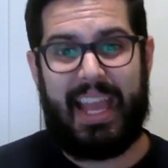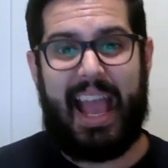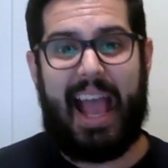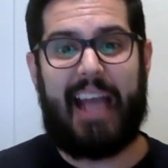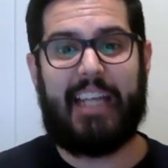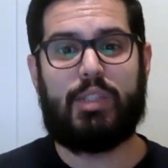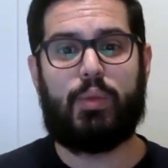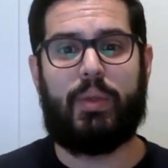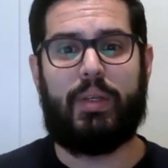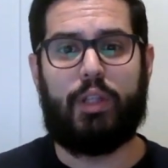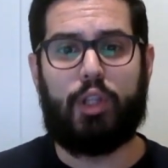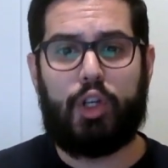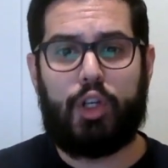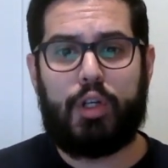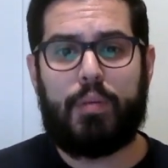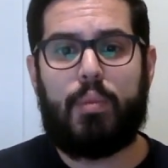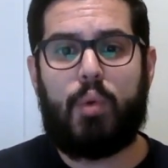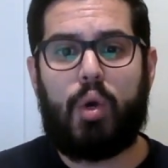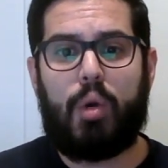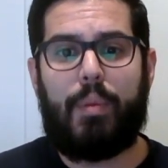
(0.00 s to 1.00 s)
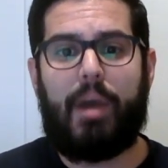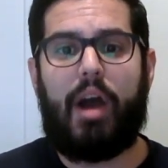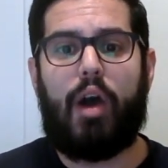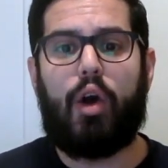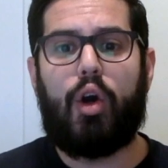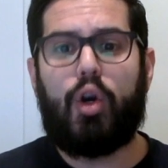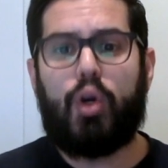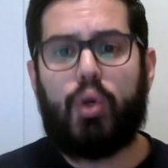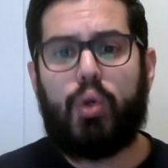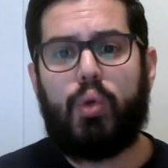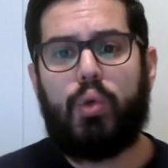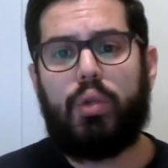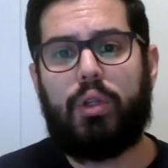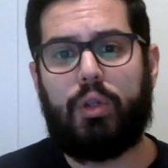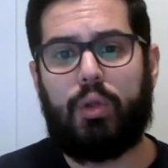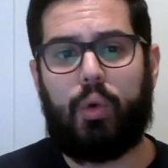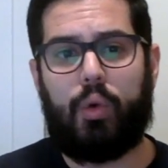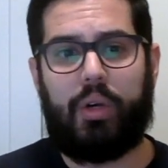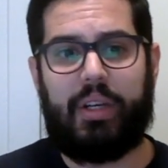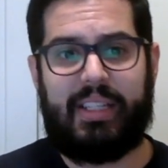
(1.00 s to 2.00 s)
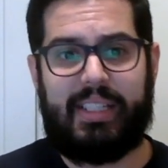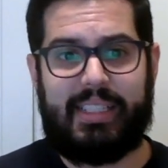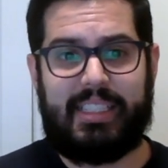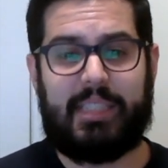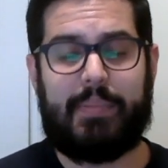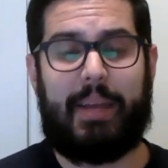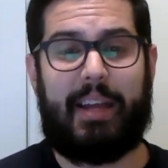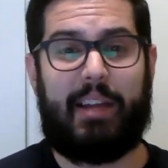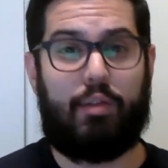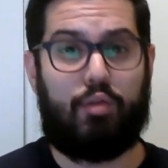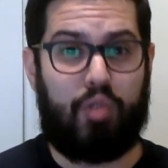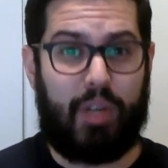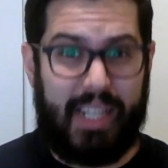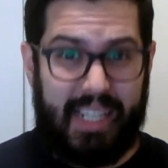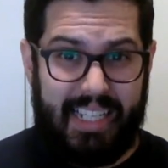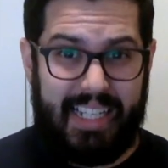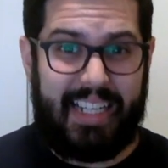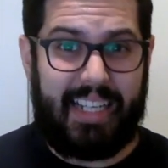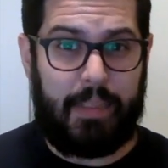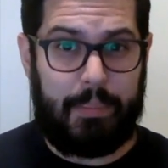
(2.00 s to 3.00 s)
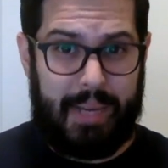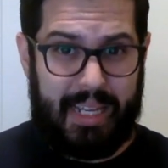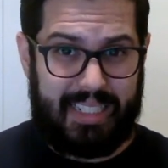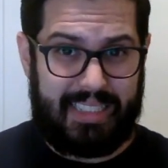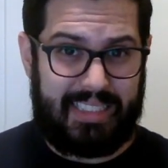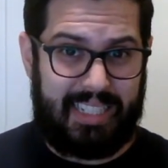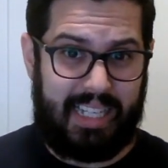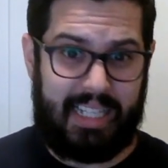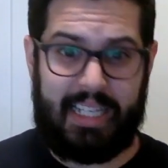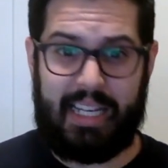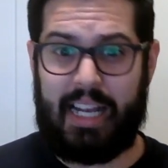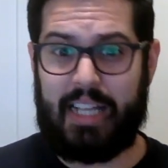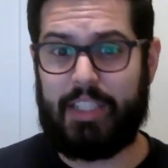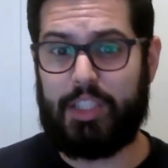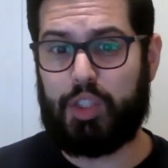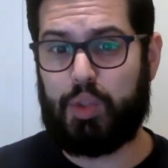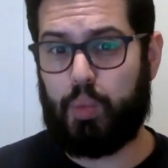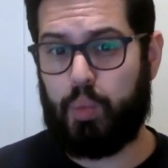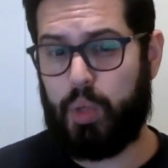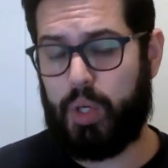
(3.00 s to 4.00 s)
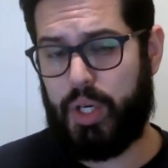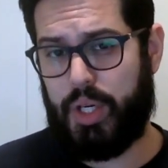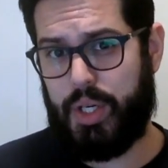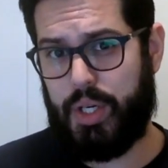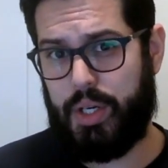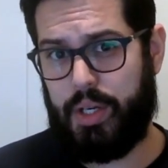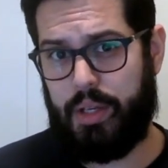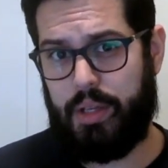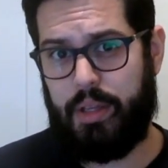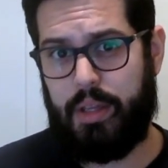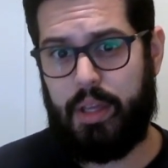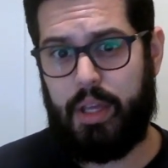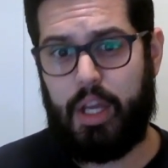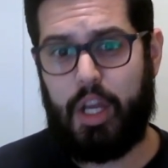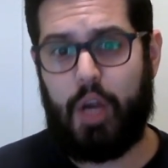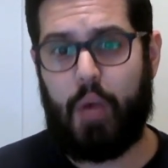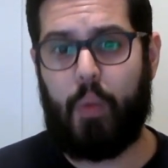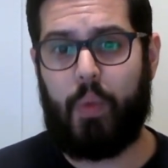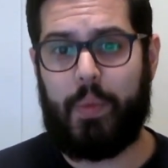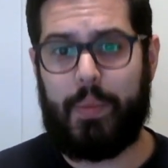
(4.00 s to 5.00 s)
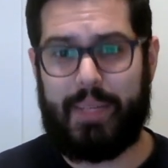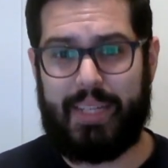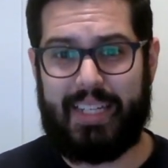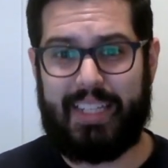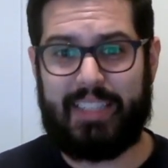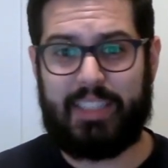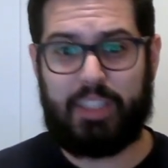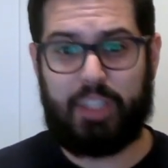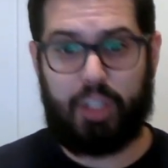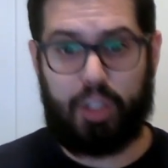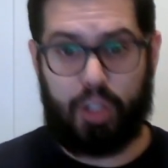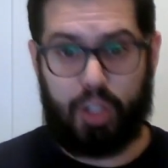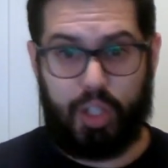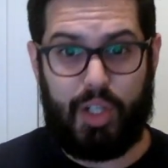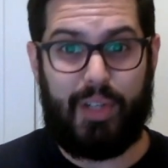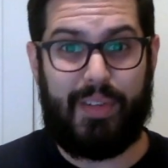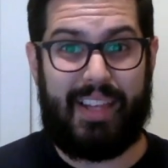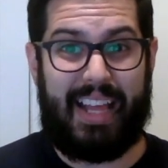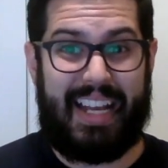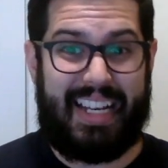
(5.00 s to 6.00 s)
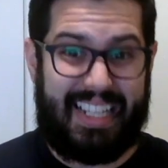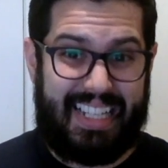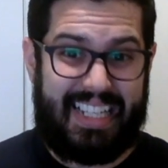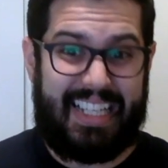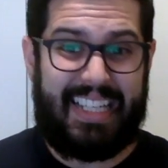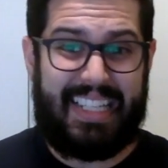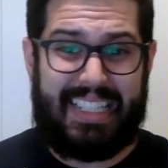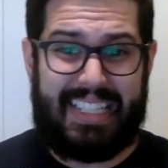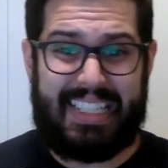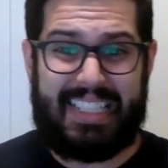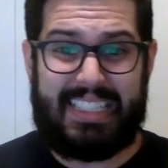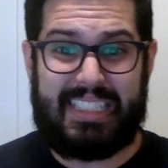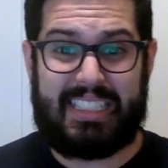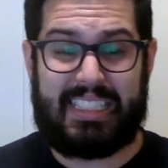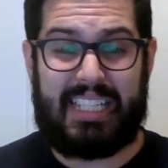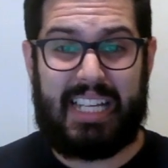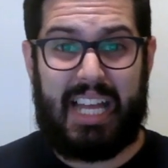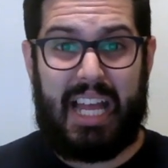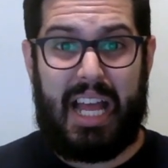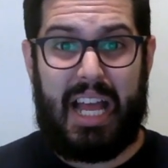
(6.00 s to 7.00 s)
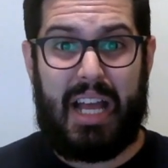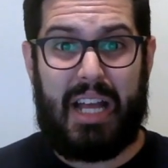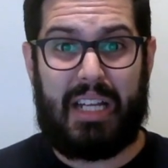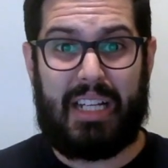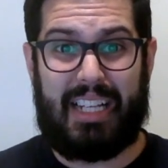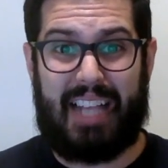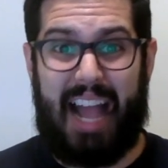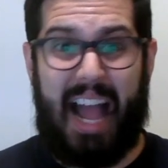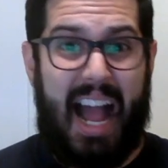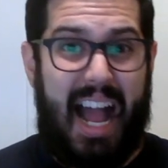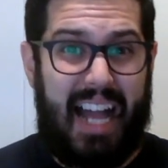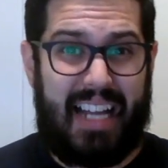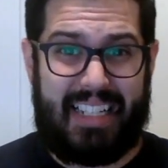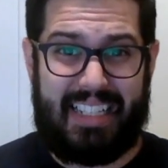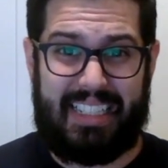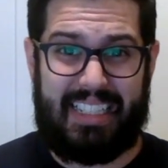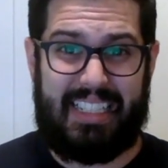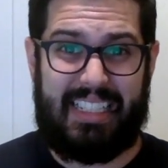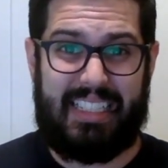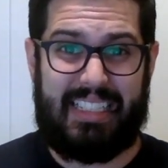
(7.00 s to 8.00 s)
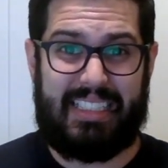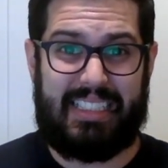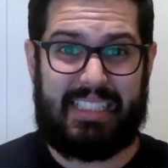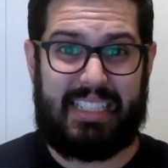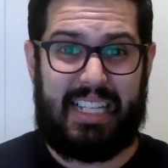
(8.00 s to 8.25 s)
As we learn more about who the Lord is by reading and meditating on his word, we begin to learn that he is God and he